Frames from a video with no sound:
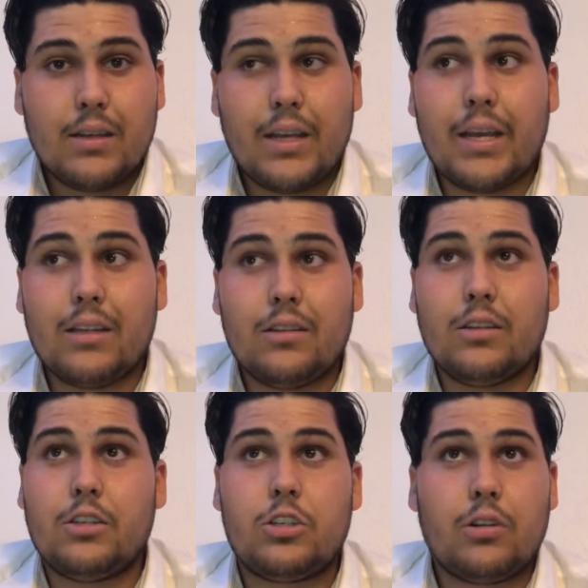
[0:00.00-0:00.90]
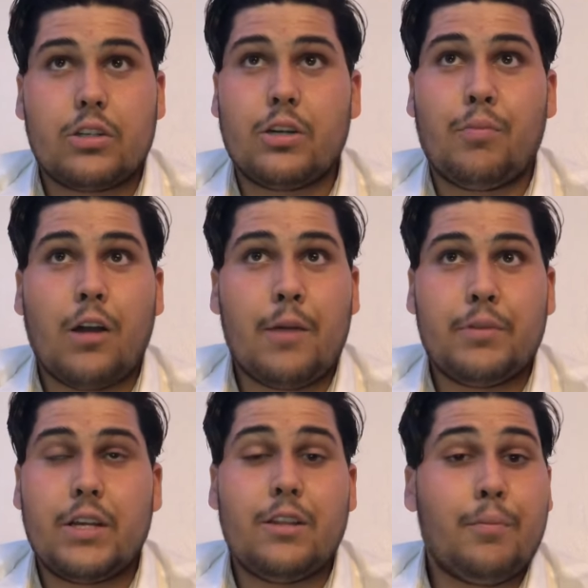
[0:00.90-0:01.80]
And the destruction of
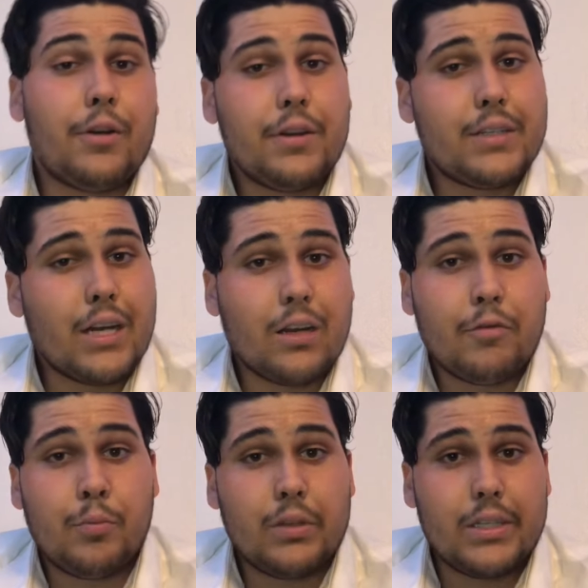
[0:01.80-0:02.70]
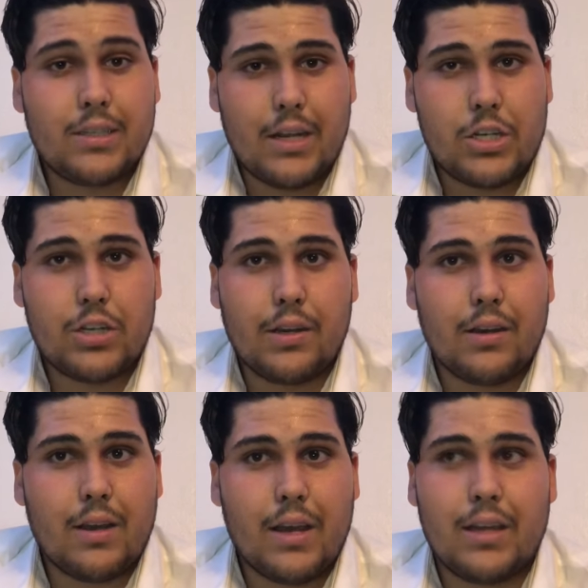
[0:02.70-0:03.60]
property, the burning down of a police
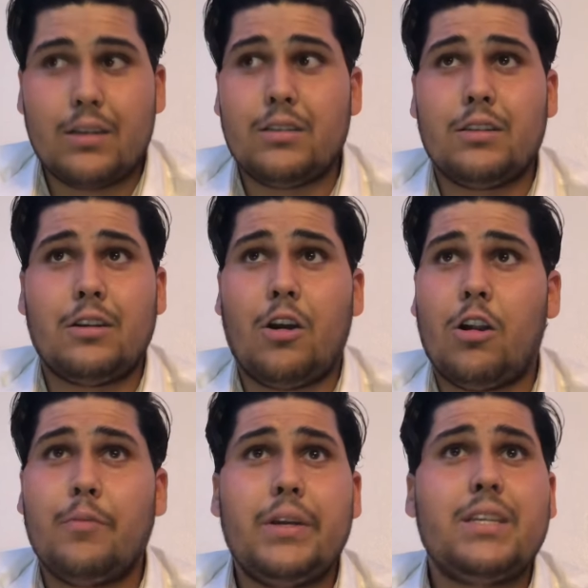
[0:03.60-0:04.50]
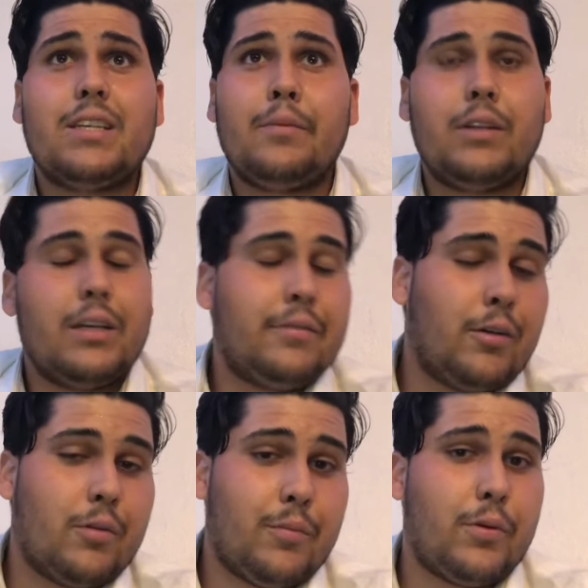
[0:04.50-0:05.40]
station and an Arby's, I believe, at
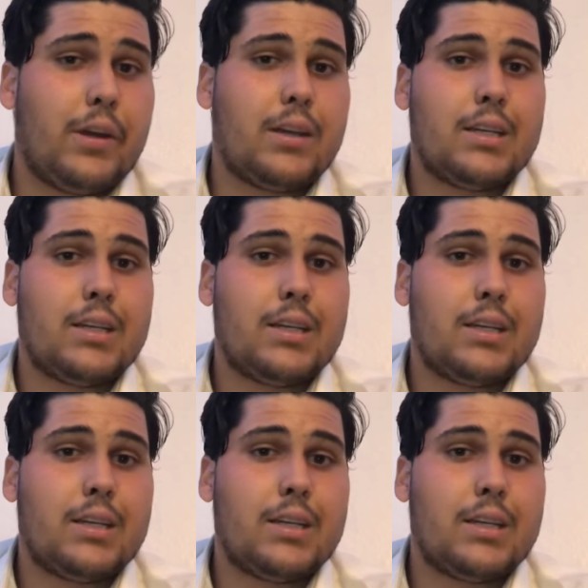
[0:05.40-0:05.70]
one point.